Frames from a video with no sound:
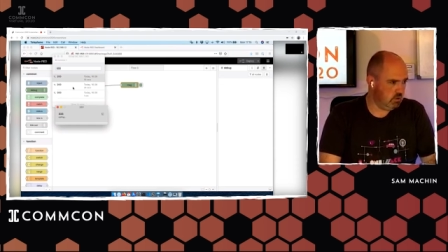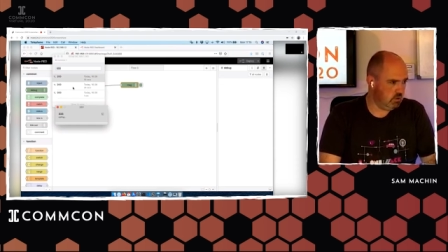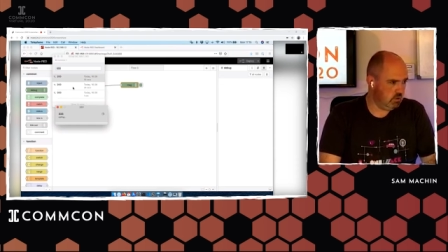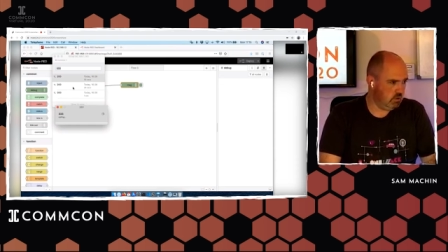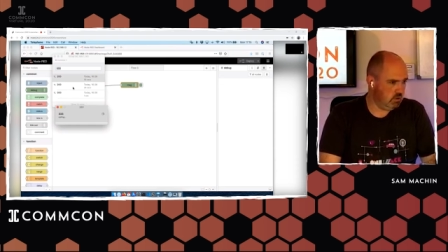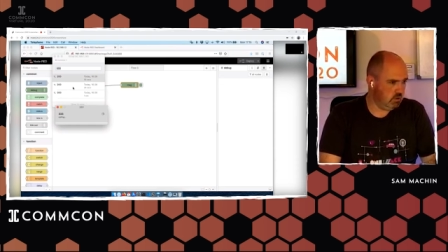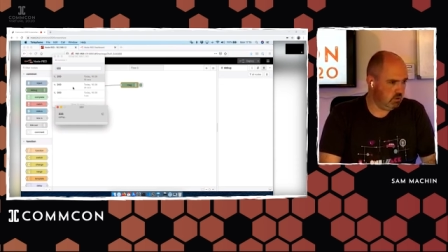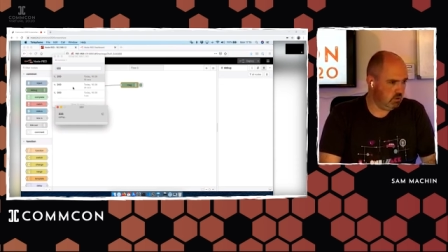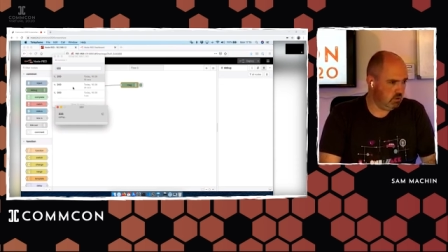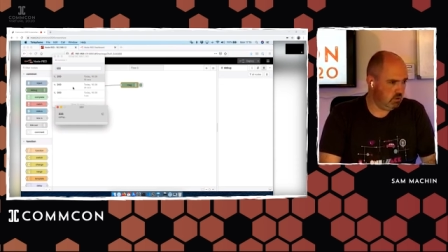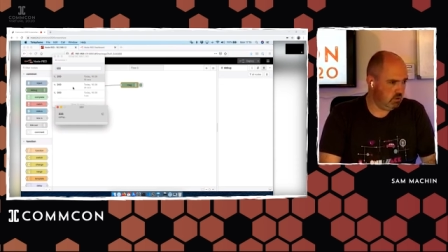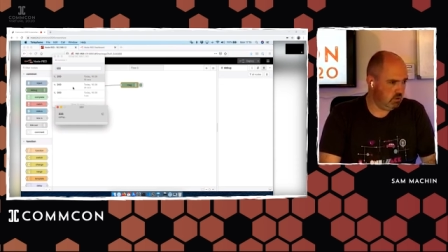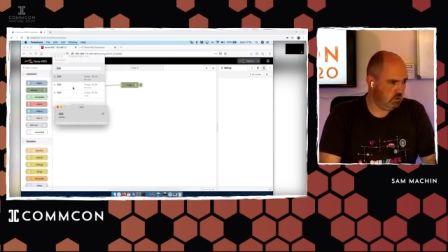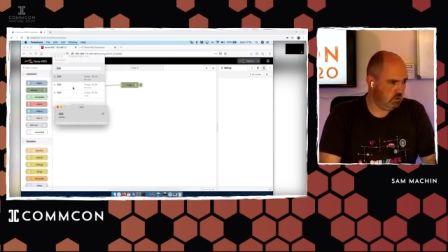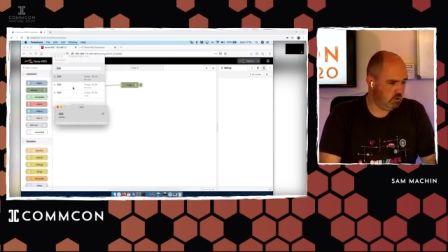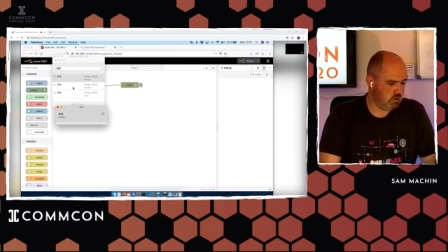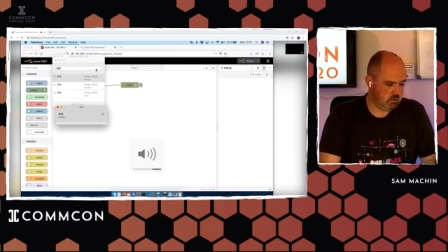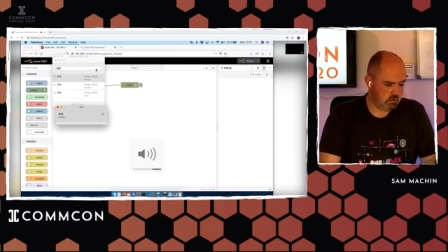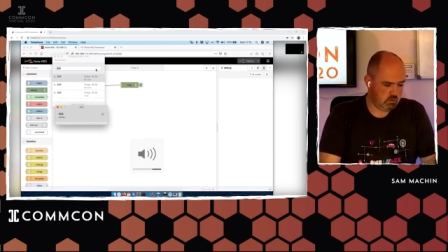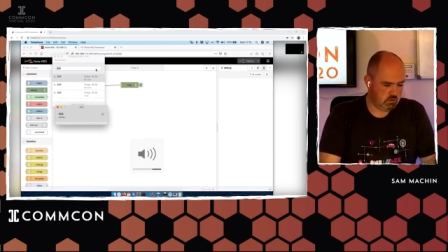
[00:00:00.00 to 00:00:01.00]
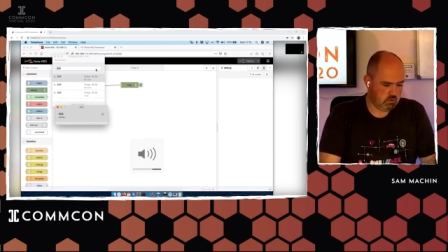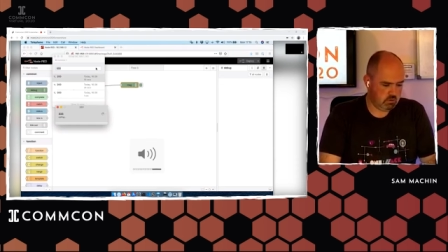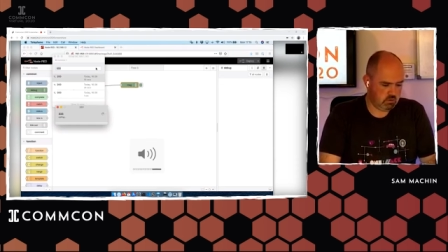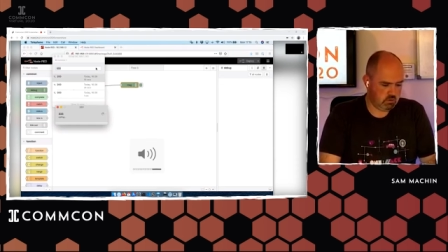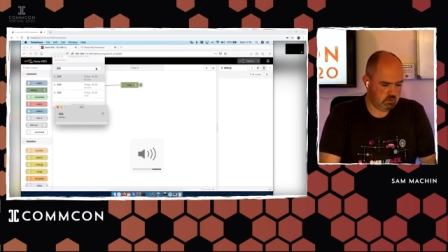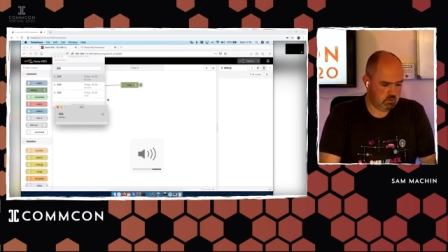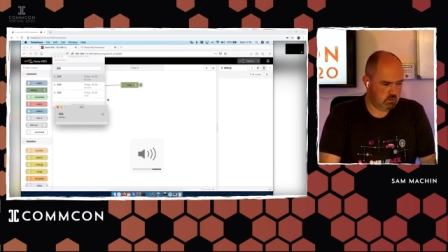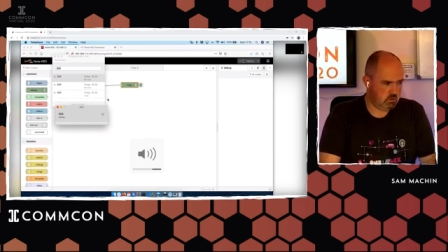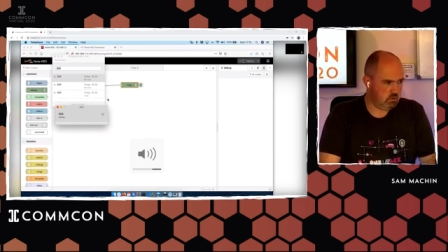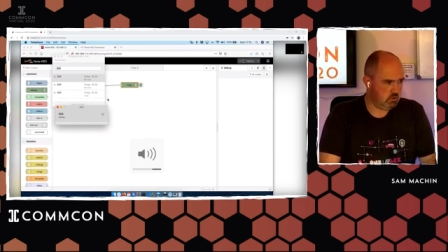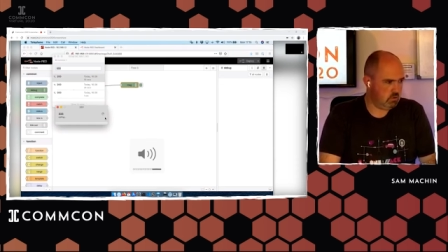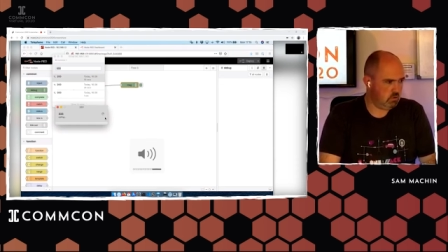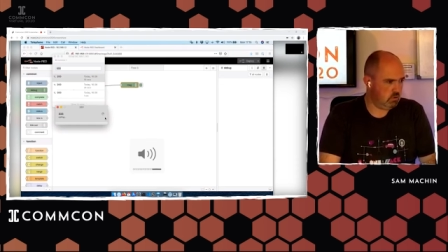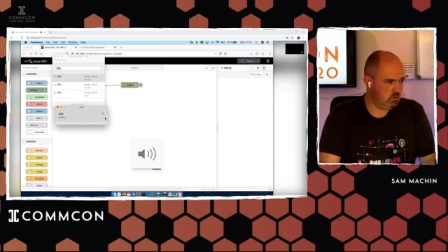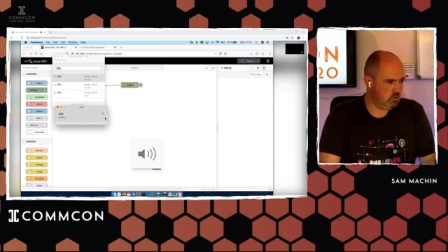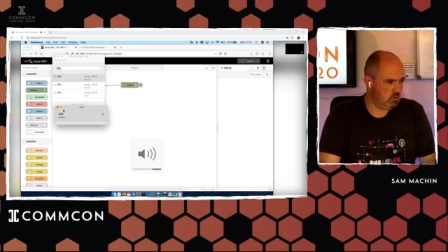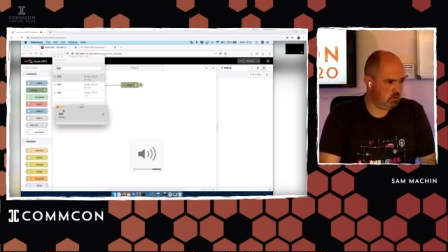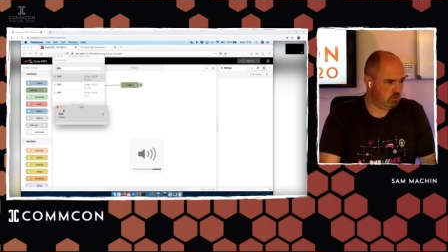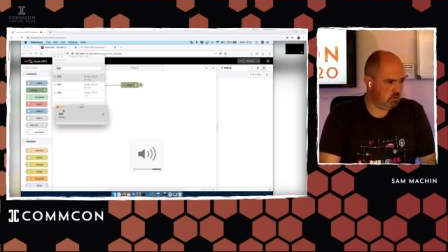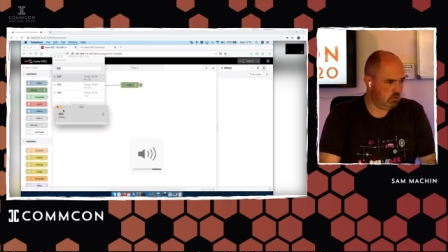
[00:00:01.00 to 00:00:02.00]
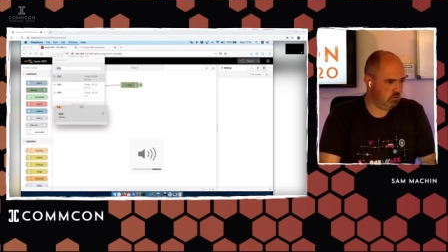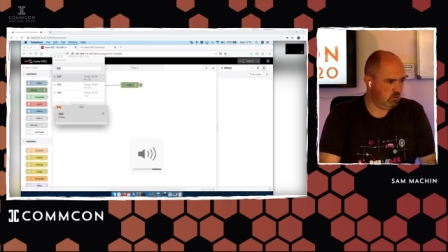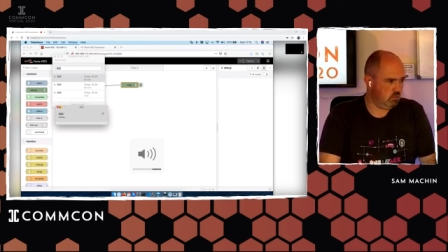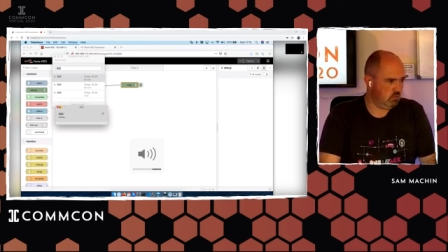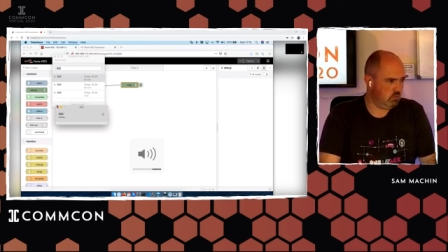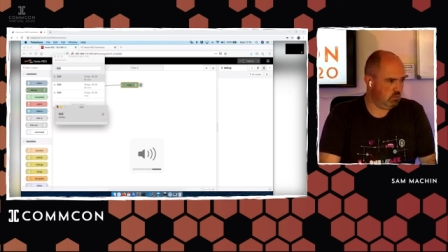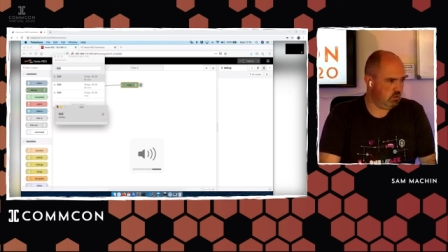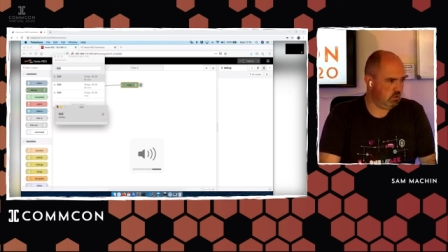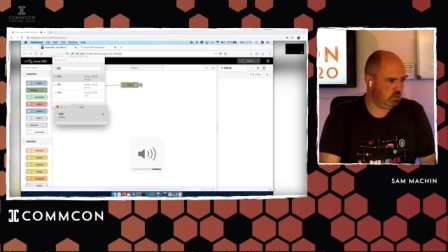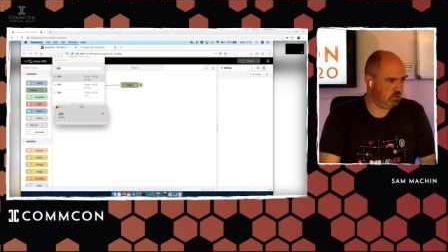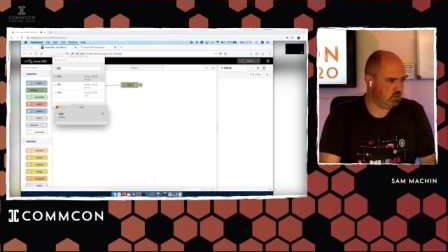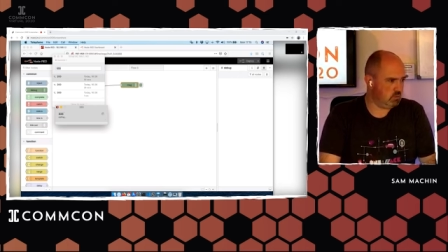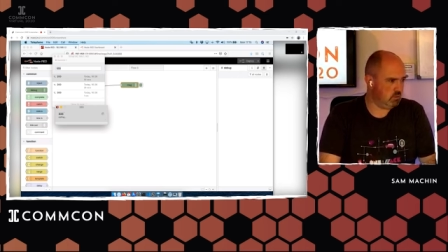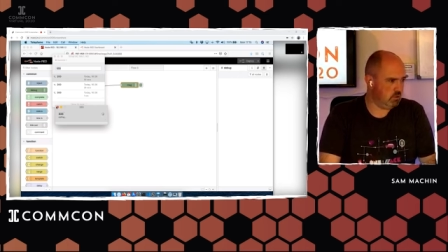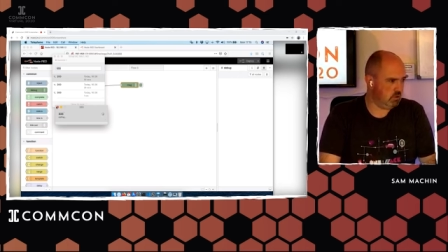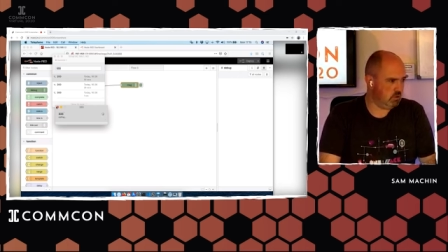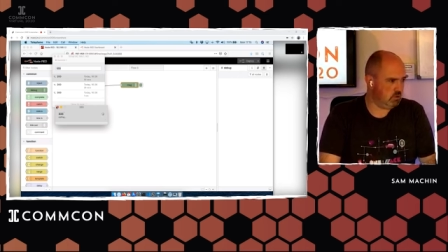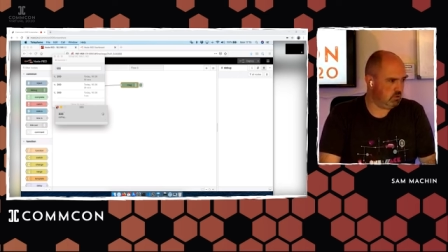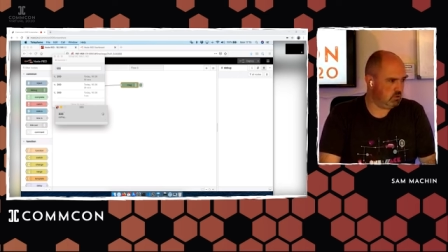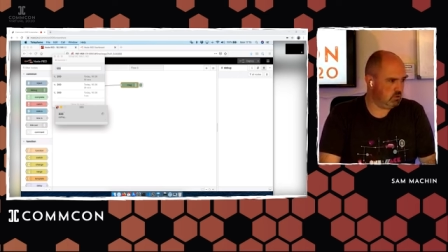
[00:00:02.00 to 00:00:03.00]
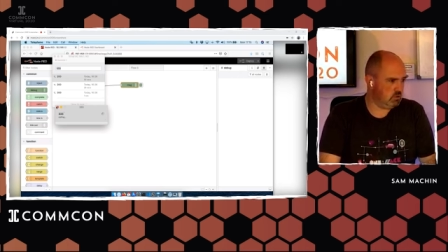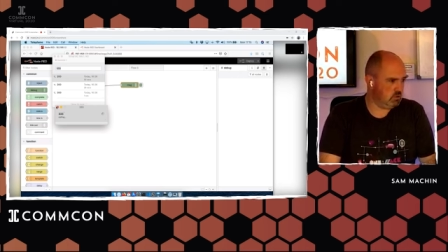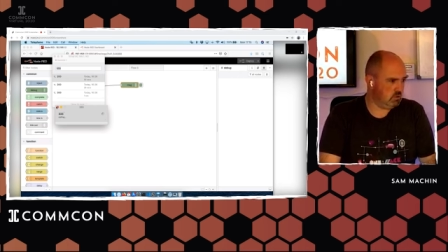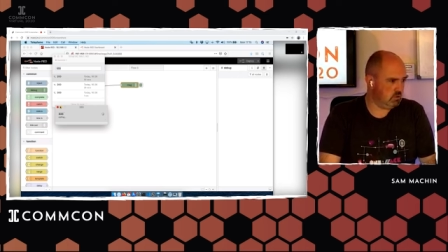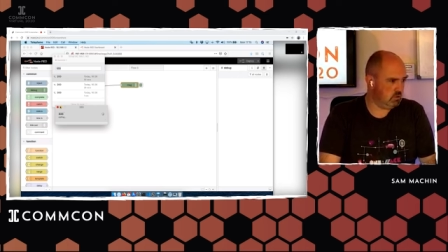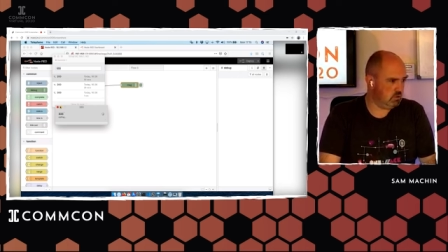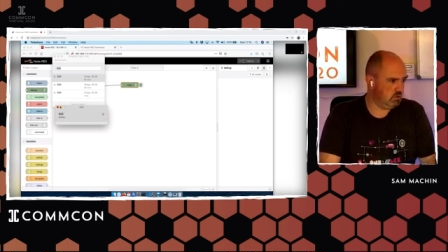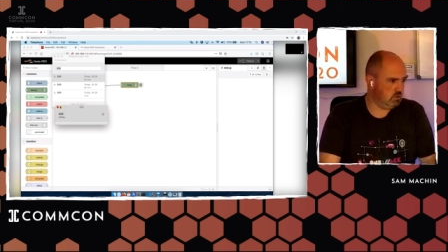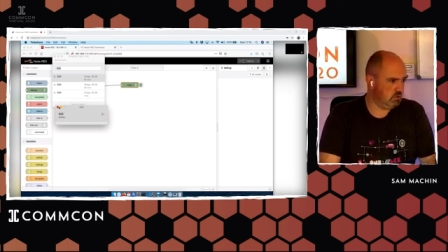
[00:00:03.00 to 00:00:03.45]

We don't have tech support. Oh, that's because.